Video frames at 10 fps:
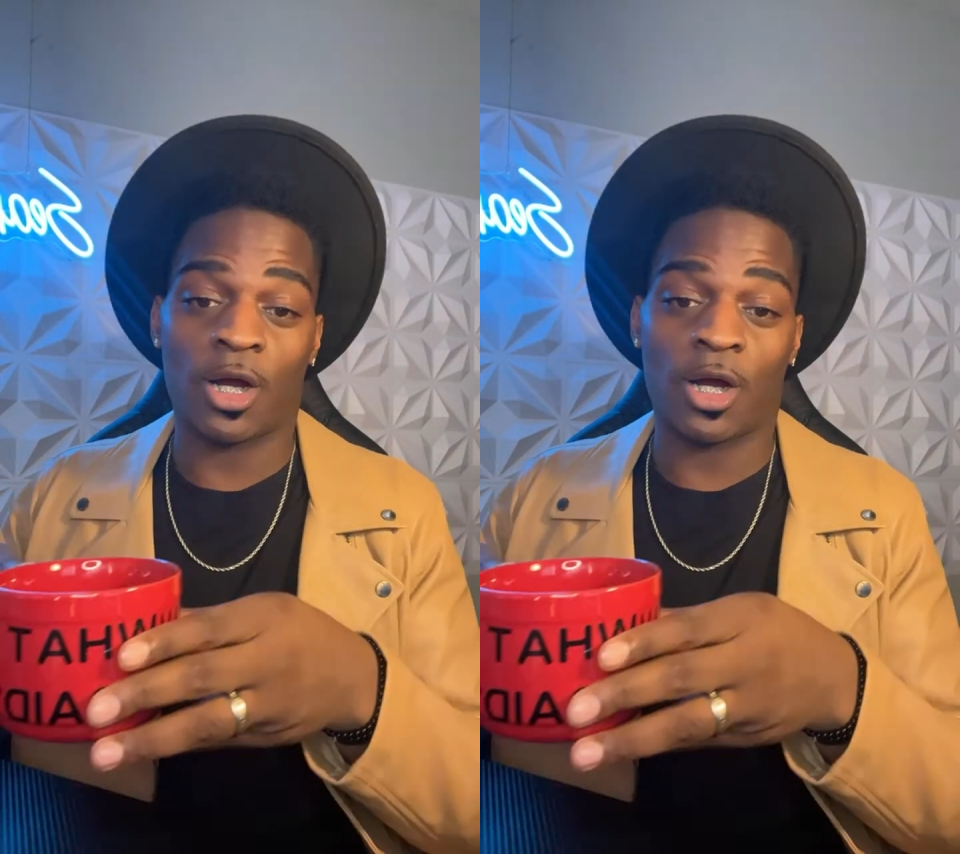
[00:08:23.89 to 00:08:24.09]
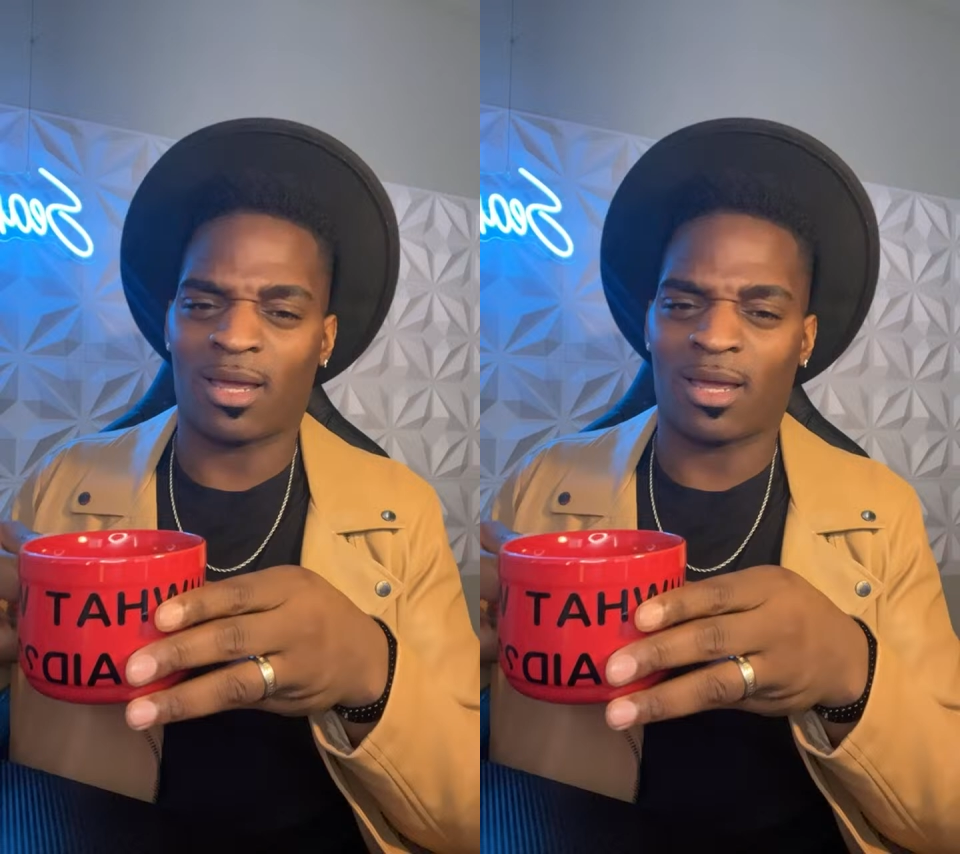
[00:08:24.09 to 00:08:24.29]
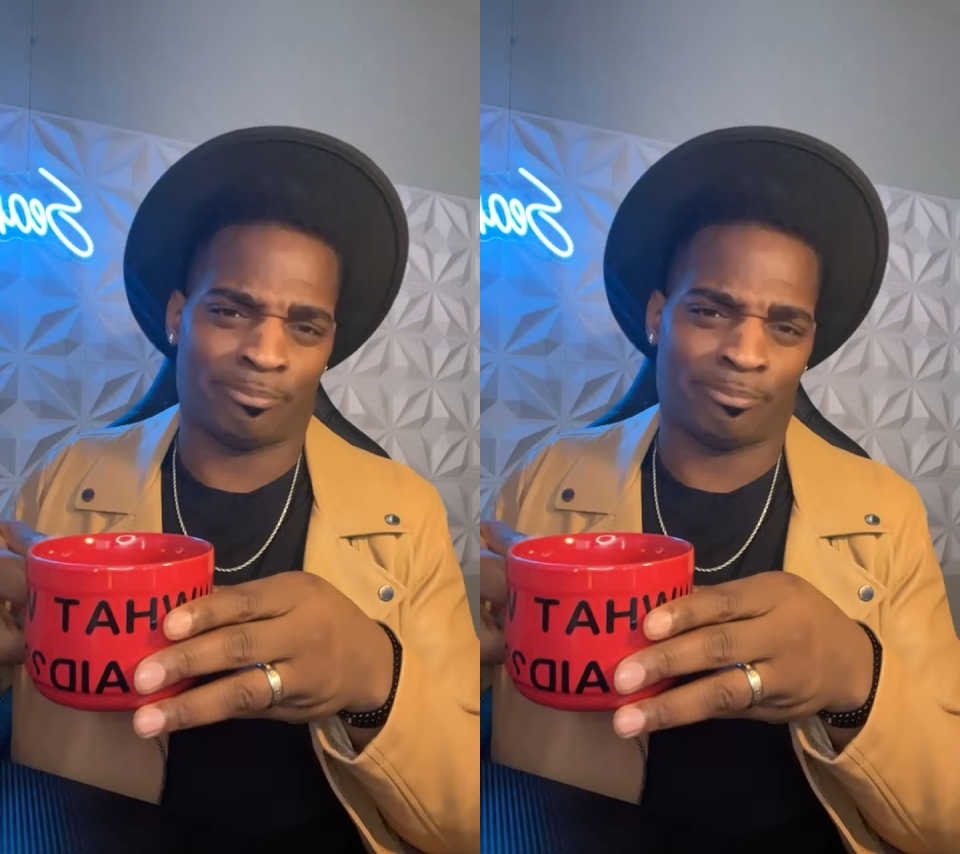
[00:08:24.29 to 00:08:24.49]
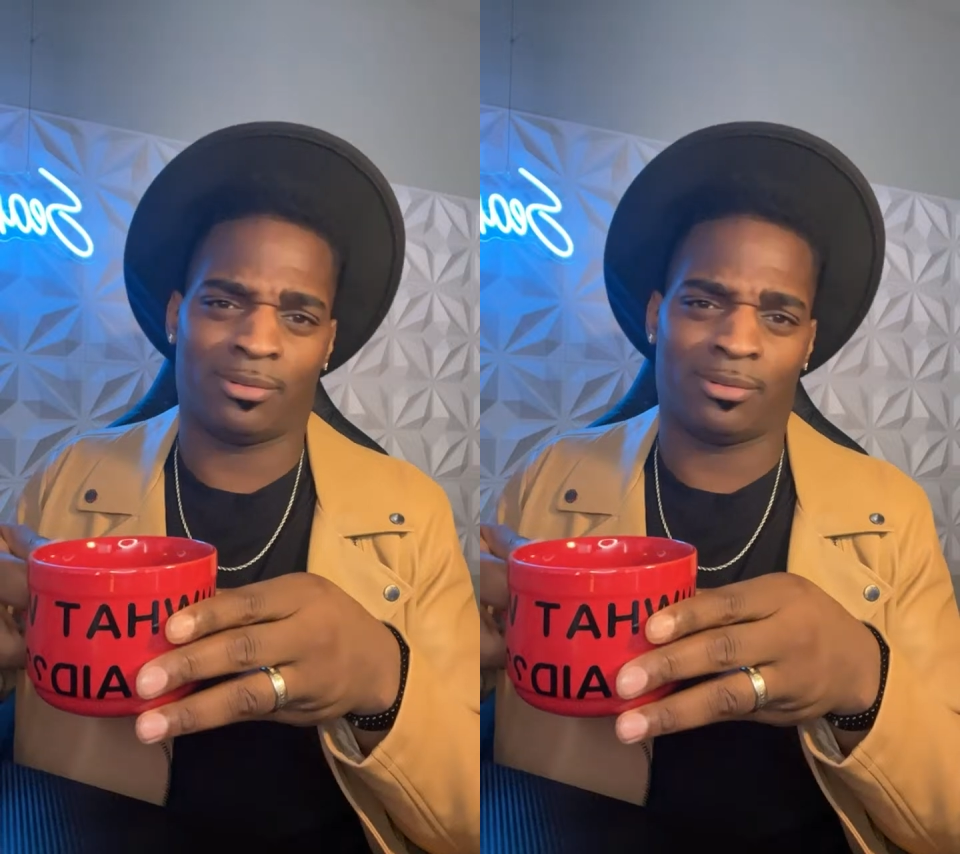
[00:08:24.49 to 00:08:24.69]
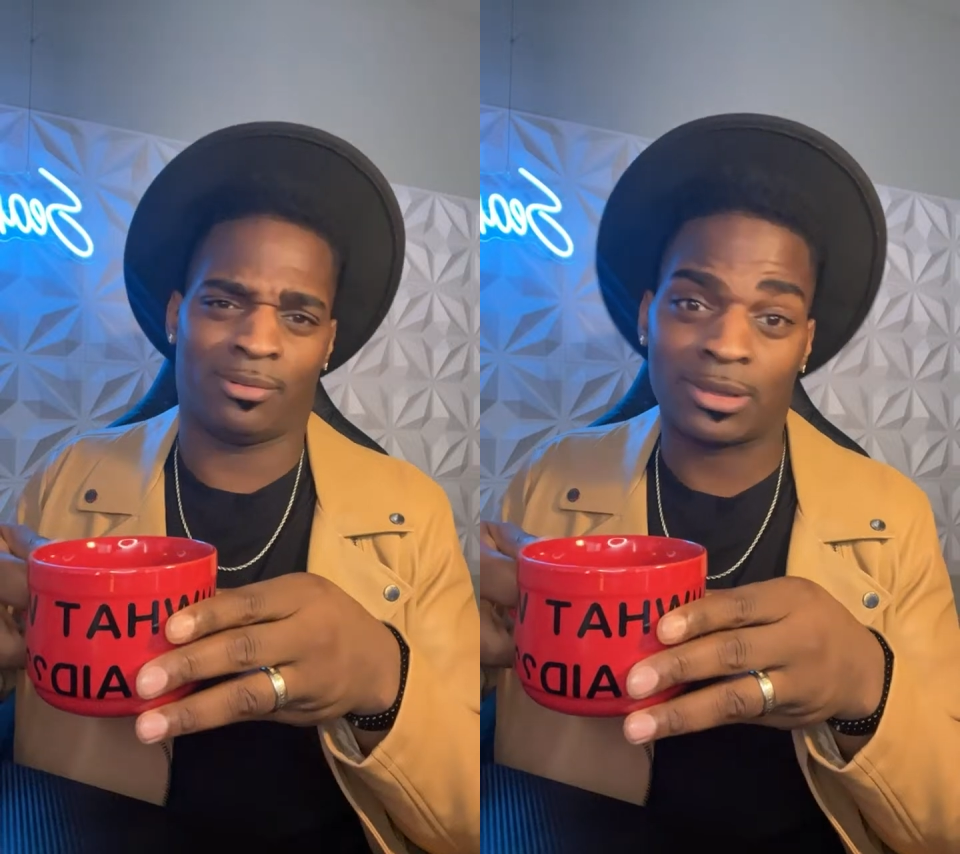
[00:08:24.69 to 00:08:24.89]
Like, oh,
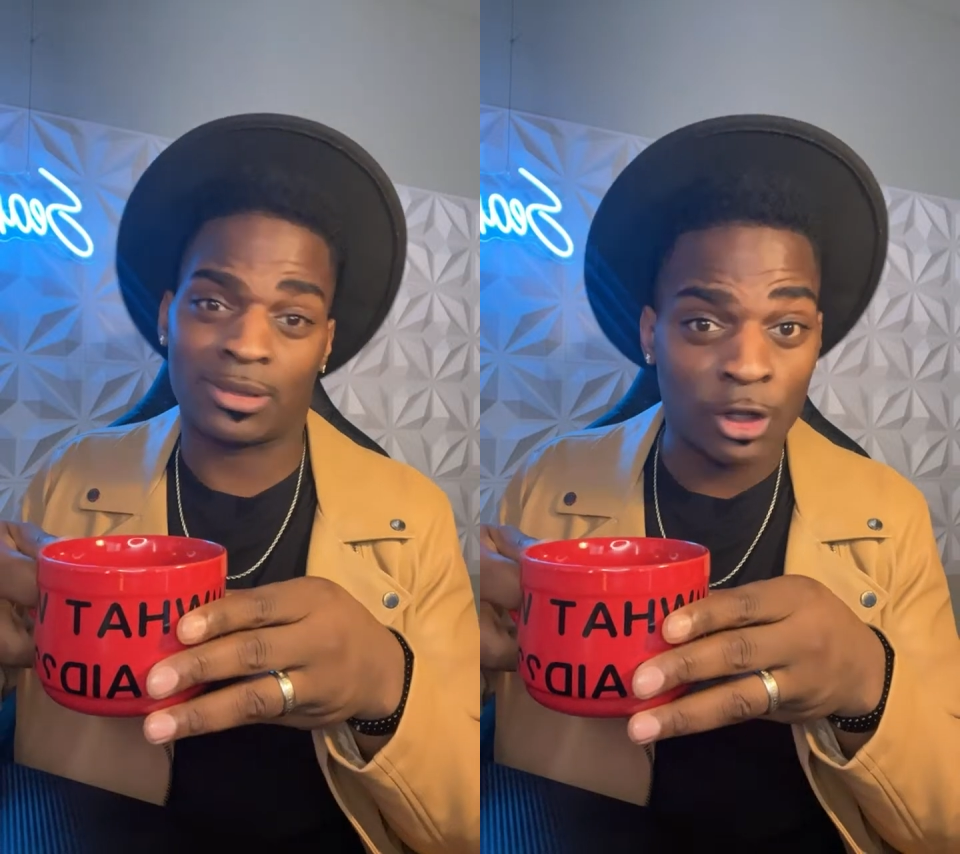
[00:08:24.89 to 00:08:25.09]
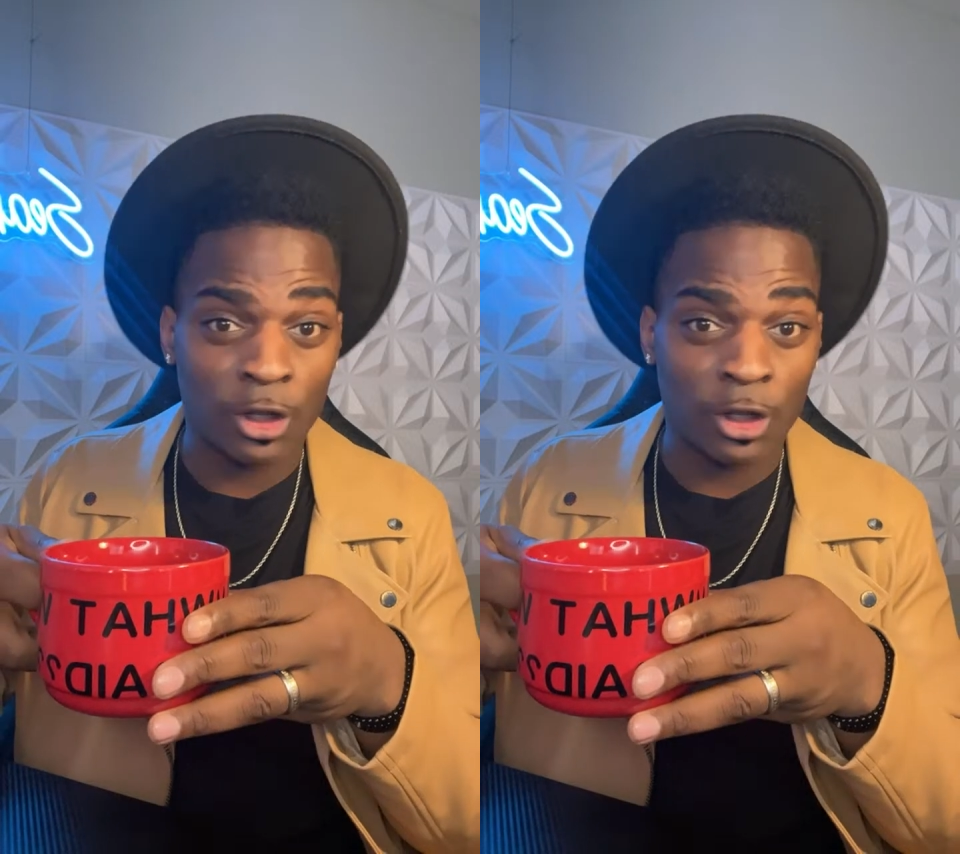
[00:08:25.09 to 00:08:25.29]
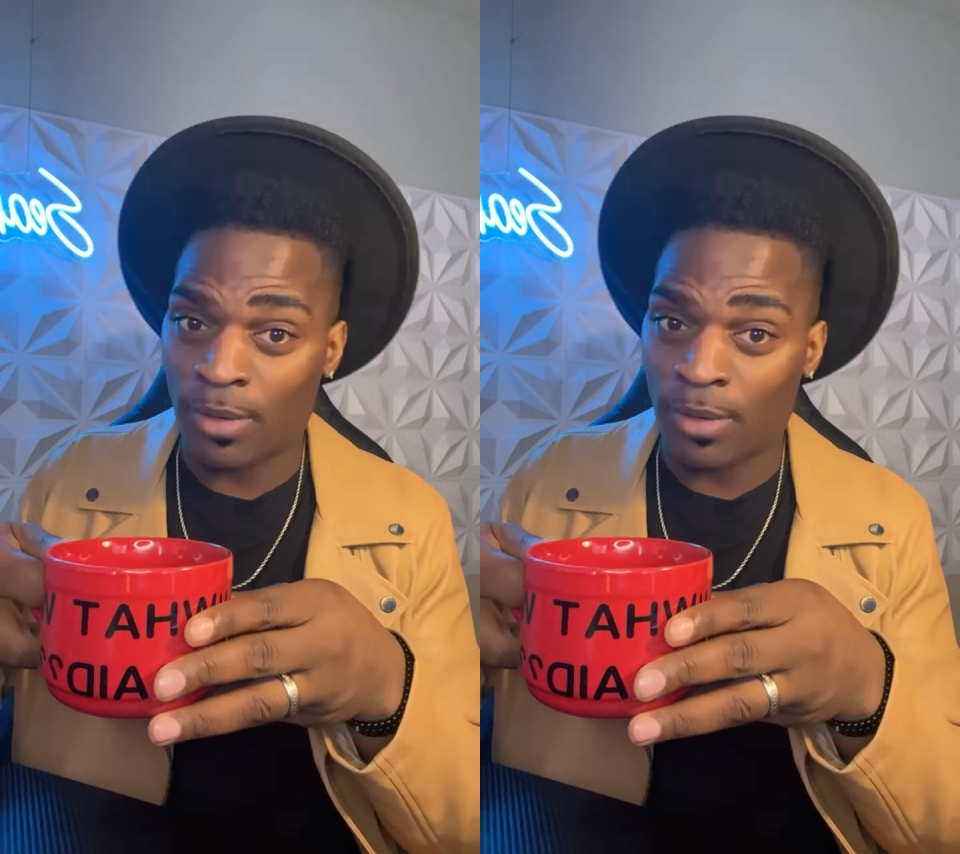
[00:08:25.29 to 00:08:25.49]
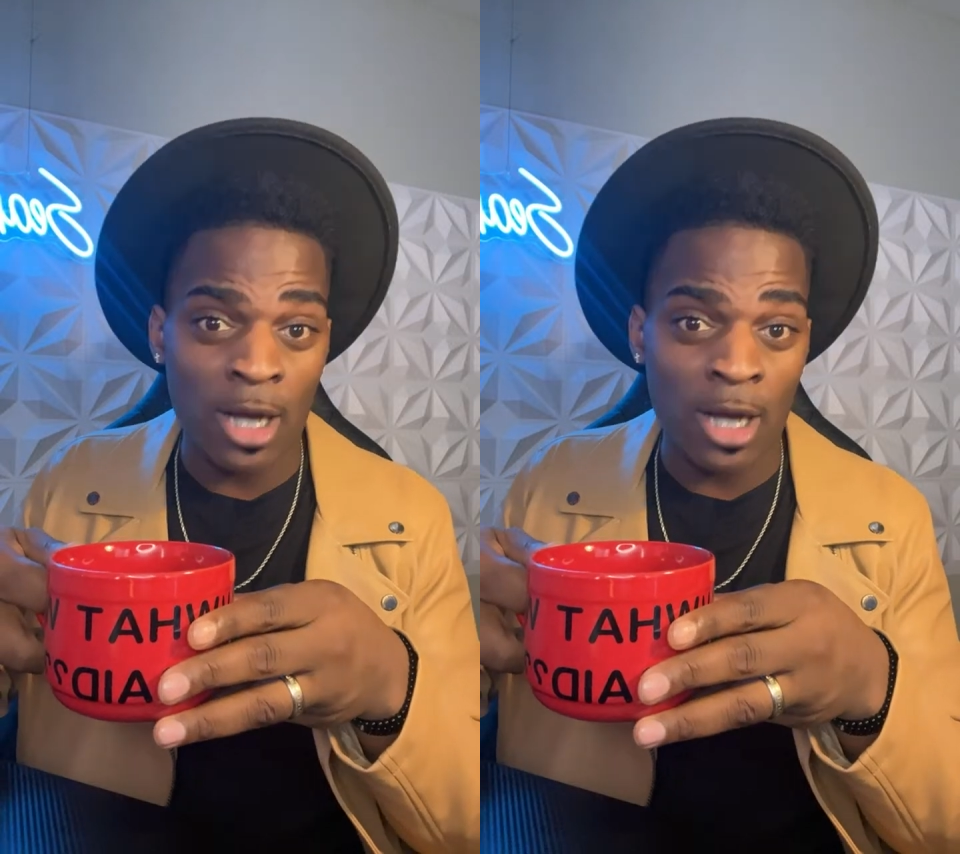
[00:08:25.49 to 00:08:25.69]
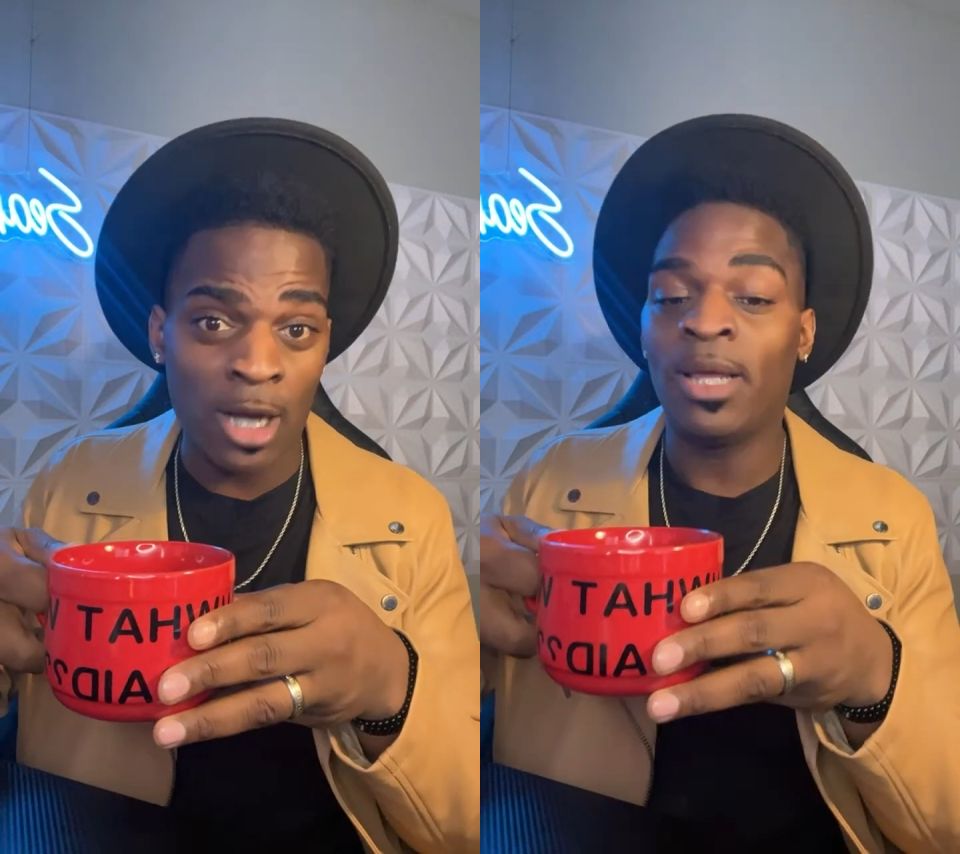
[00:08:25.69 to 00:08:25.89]
this is gonna get thrown
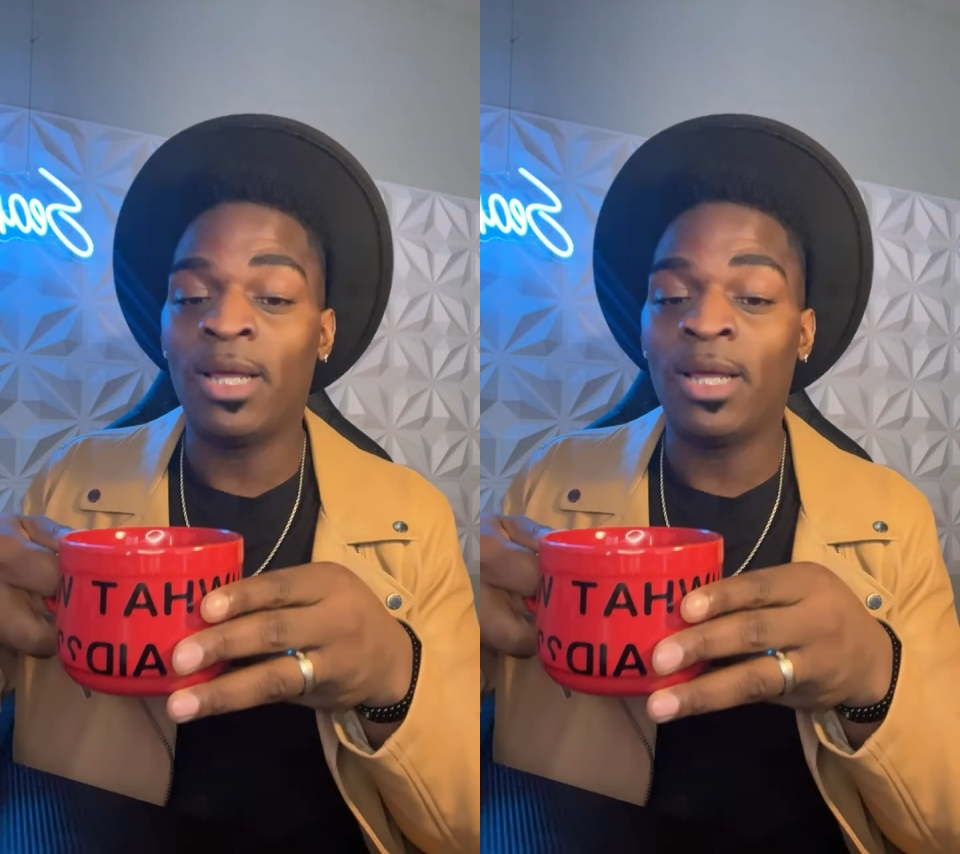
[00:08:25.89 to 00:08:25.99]
out.